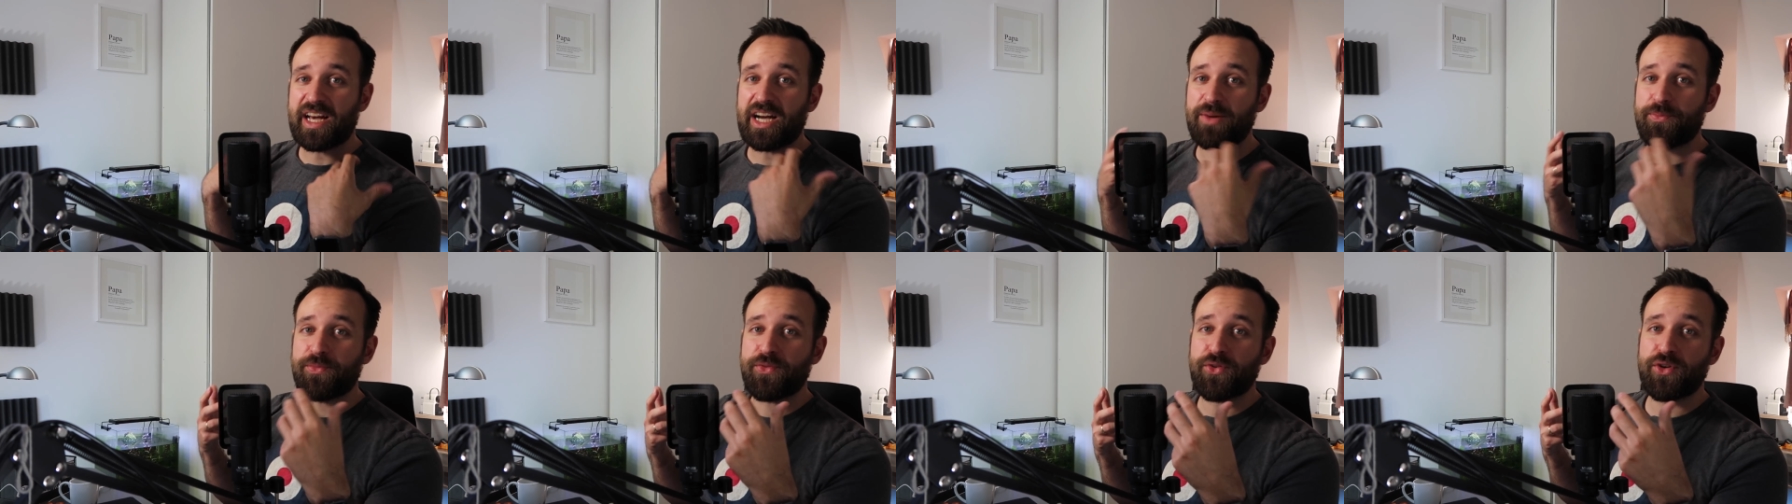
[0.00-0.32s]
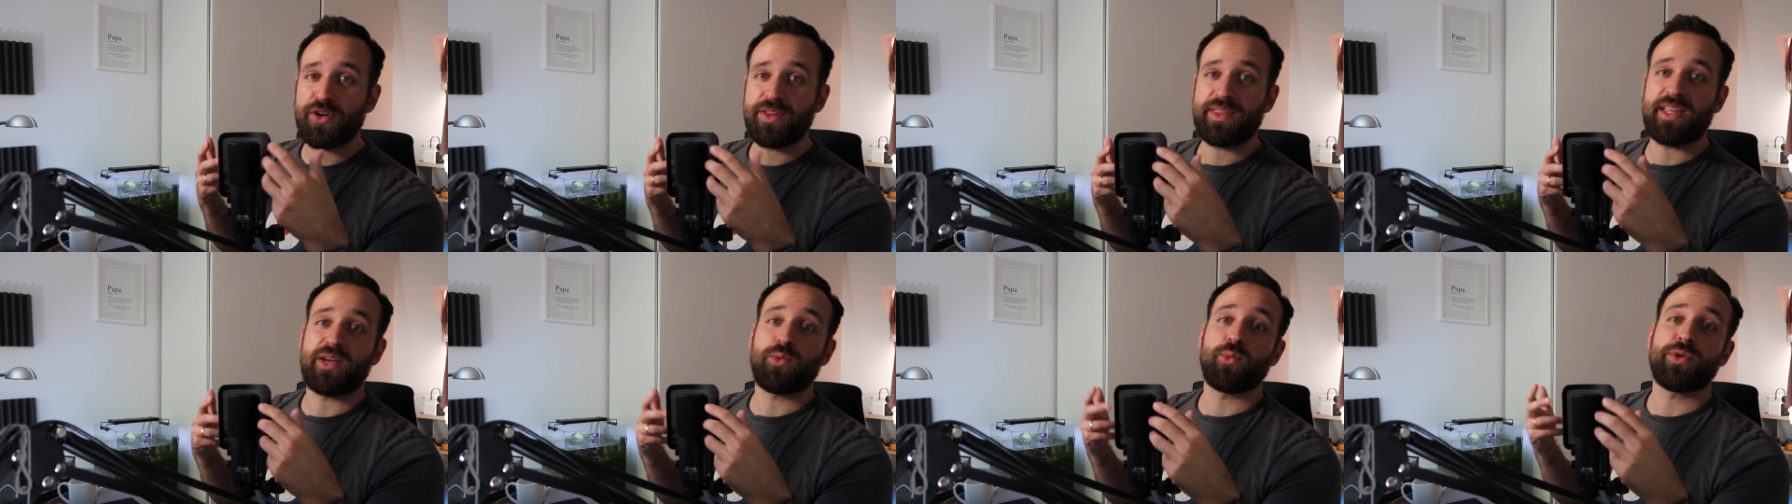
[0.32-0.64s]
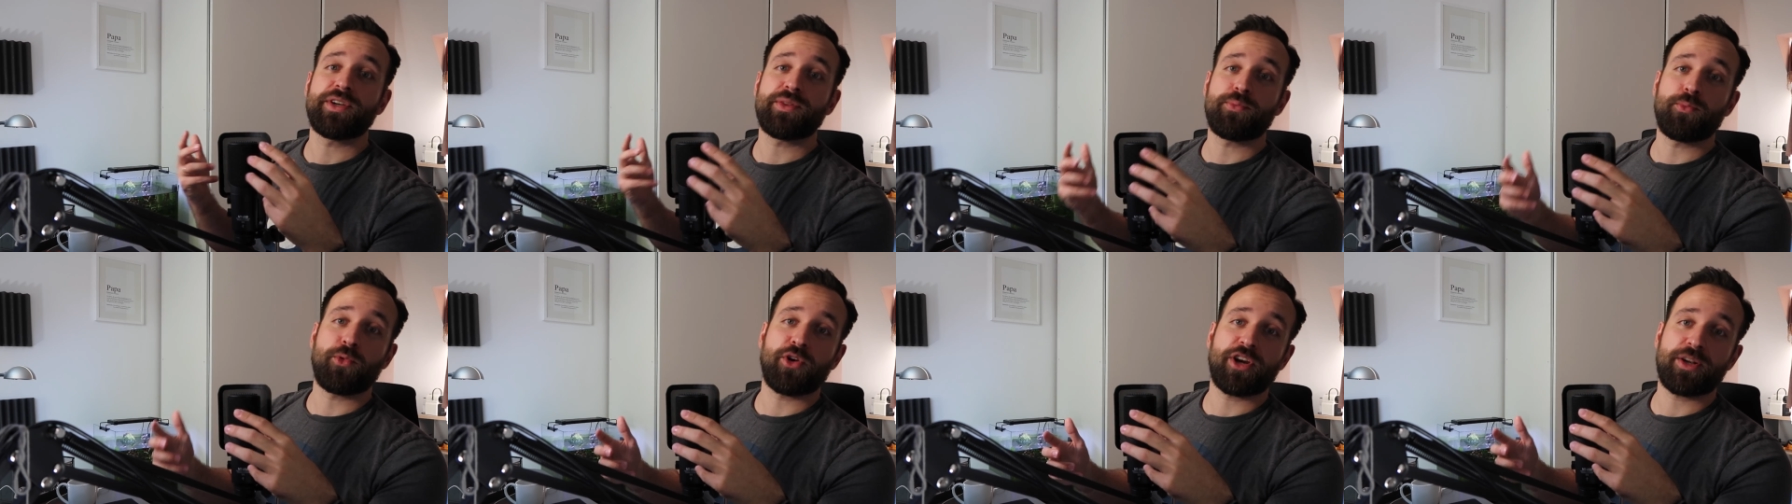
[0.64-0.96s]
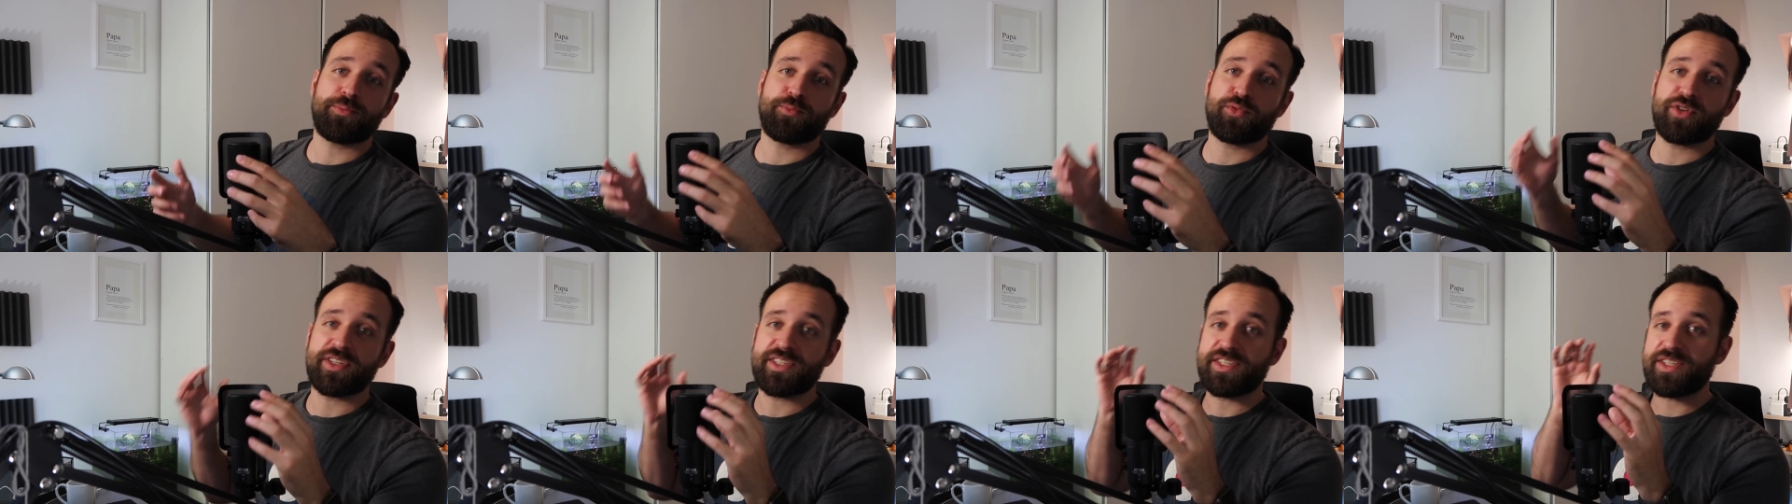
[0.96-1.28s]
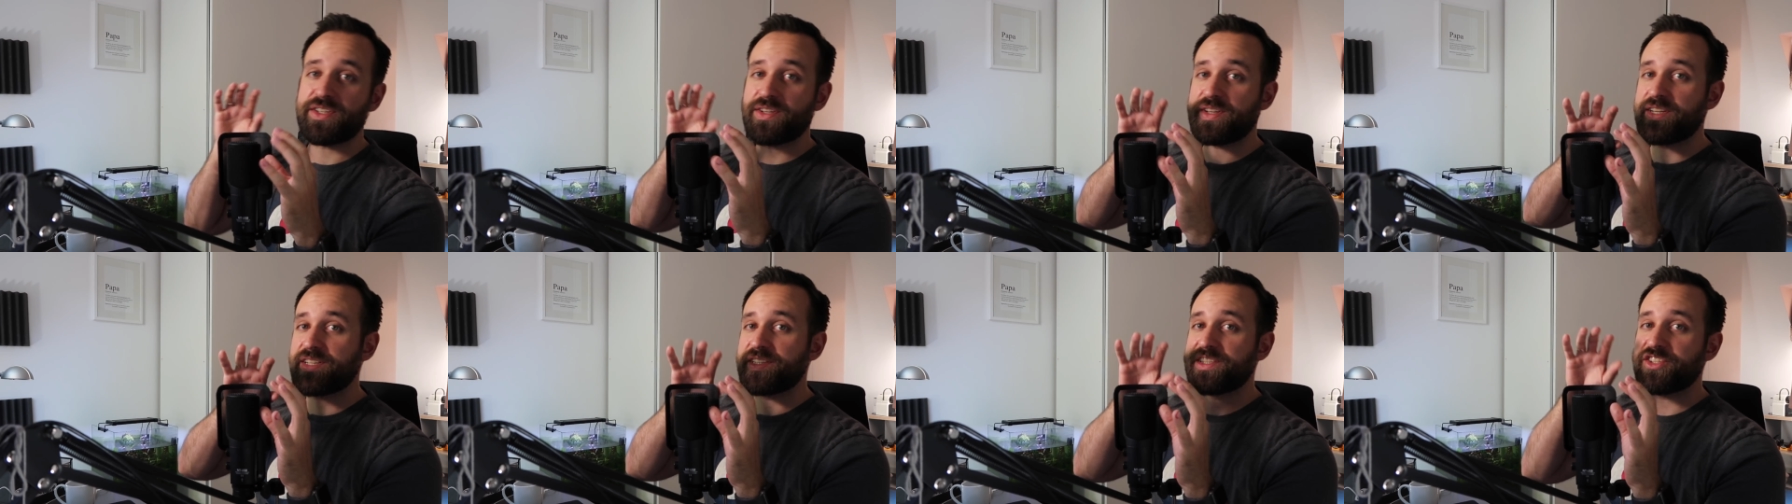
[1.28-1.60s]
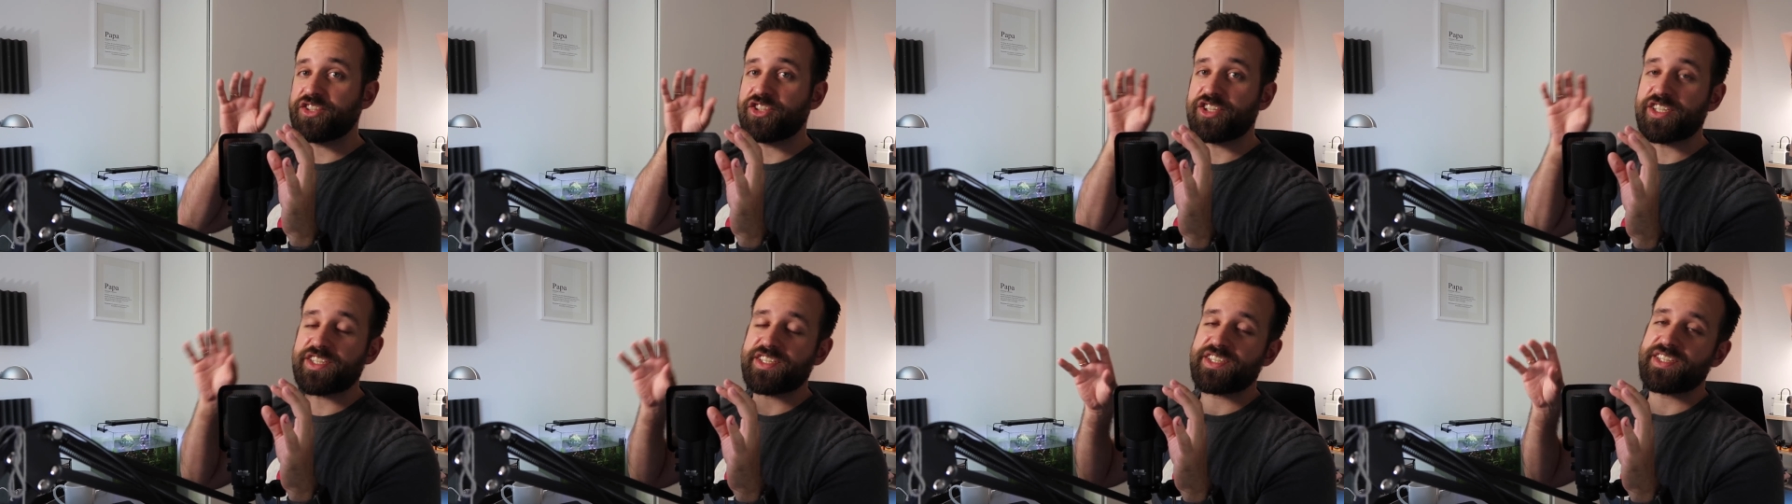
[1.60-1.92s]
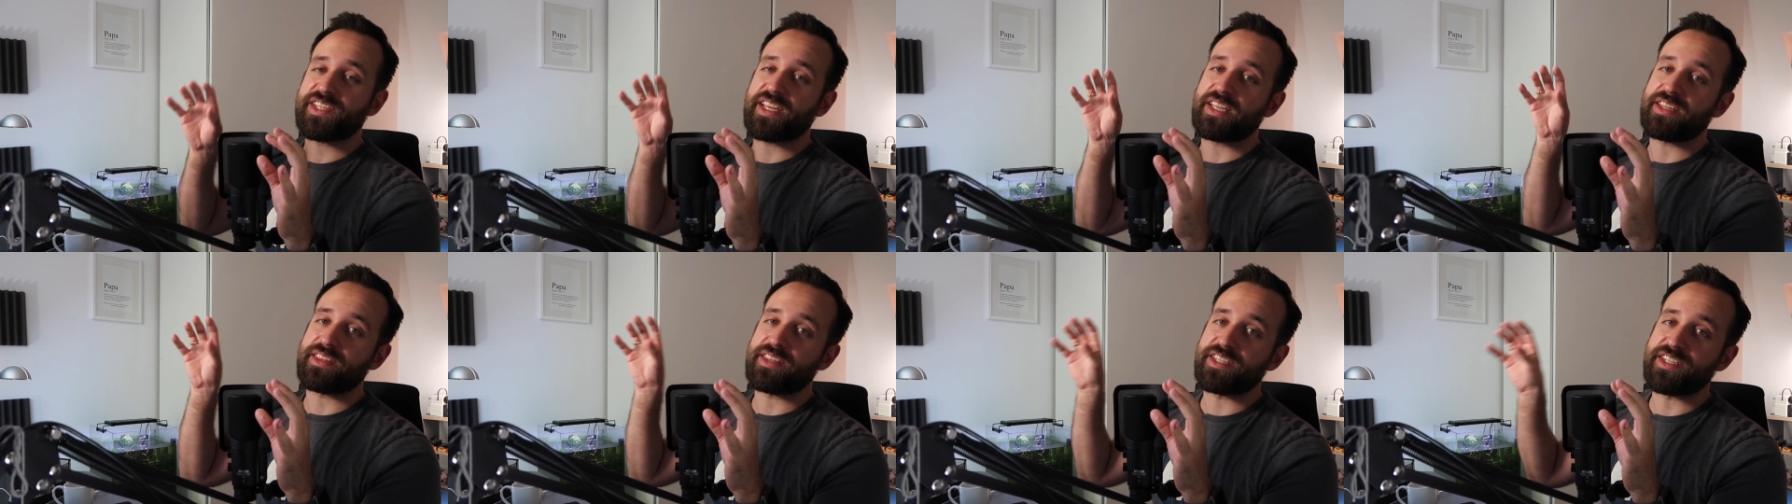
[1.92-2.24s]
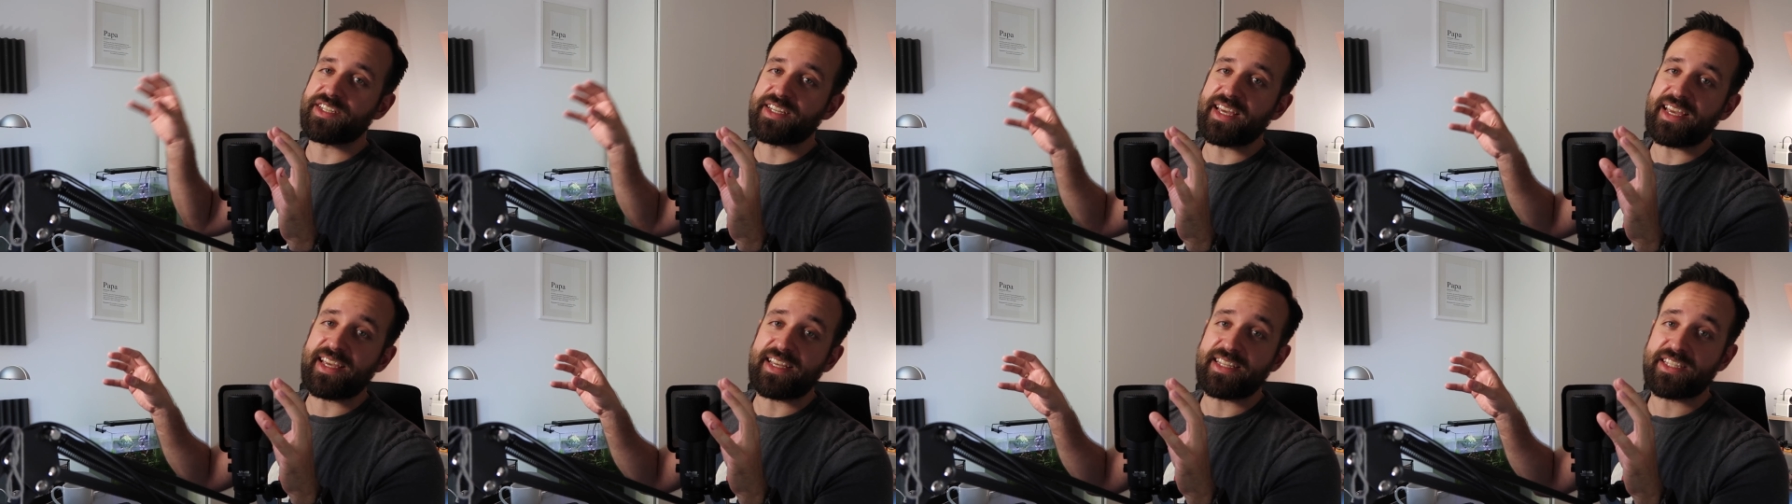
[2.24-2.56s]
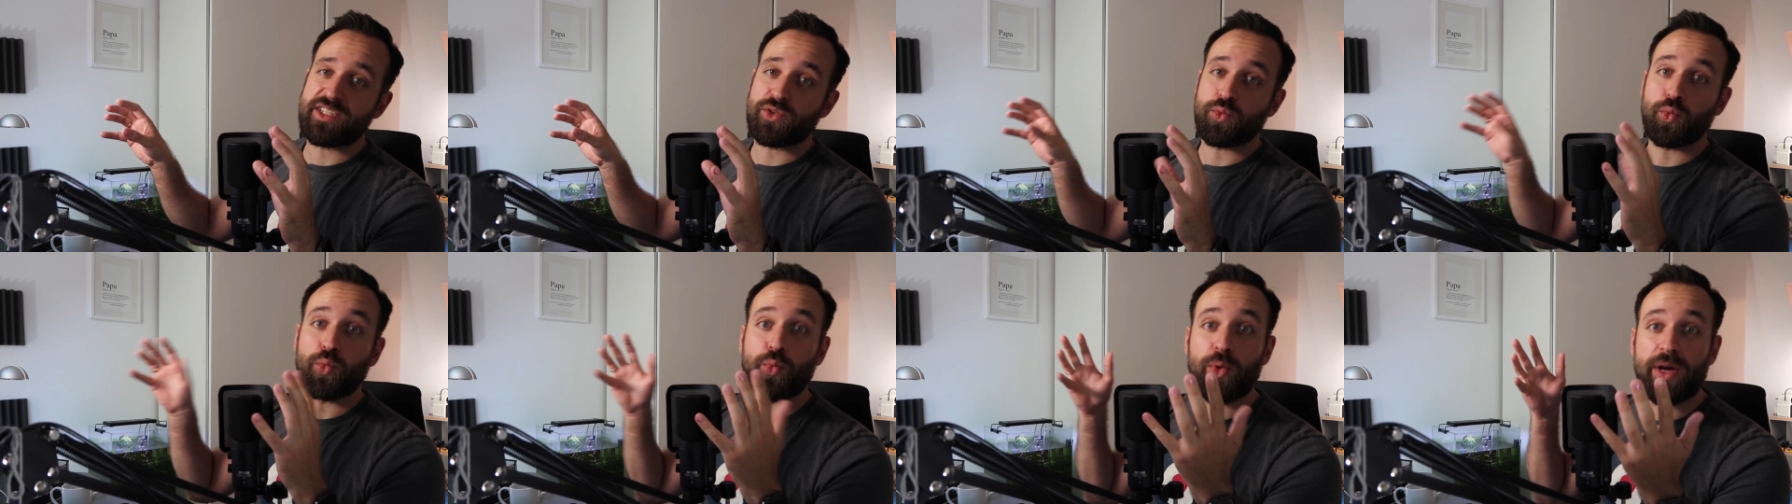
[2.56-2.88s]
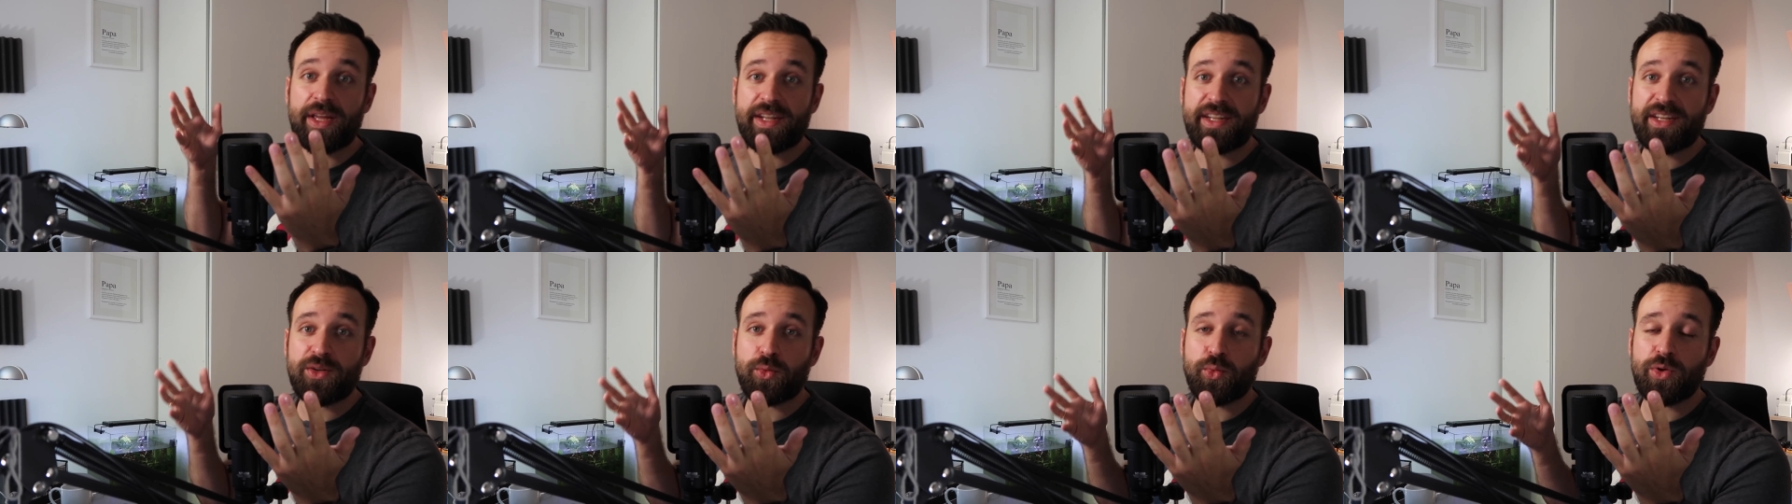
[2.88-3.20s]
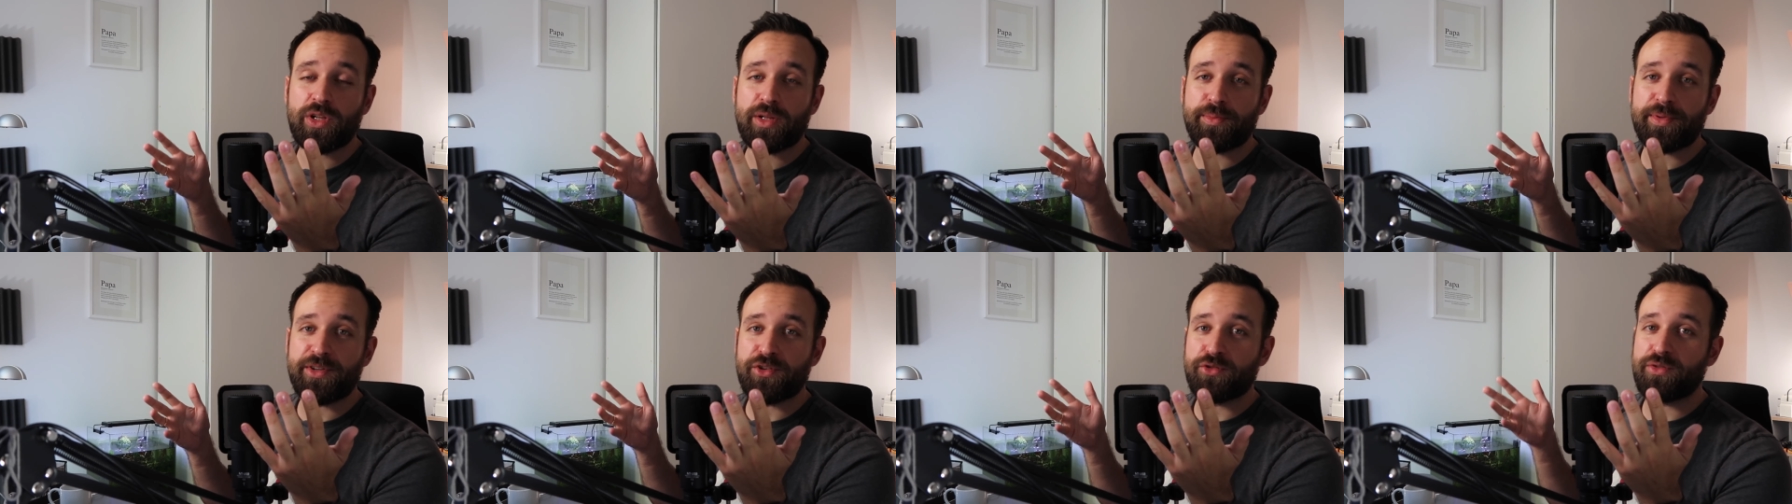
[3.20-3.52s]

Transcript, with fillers: upfront and with WordPress you can just set the dates when it will be